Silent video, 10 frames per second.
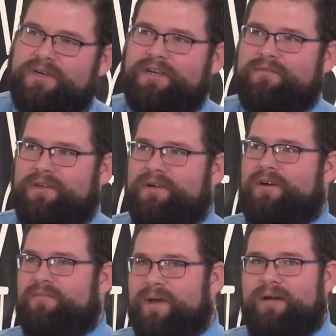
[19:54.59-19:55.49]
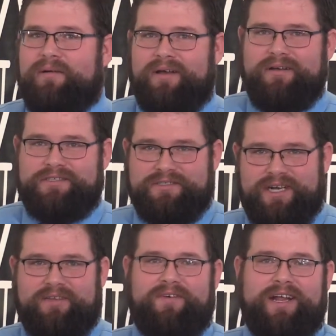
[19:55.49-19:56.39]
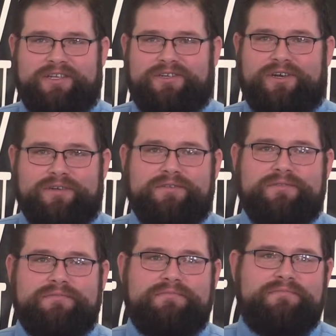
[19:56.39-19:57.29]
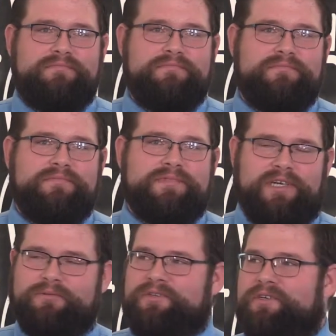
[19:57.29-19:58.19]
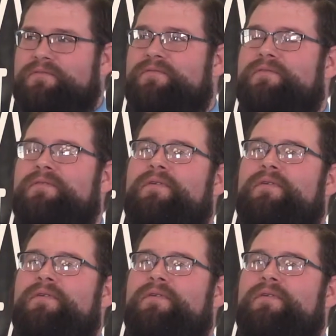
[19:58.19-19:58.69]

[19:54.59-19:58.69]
You know, when you go off to Bible college, you're trying to find a church to go to.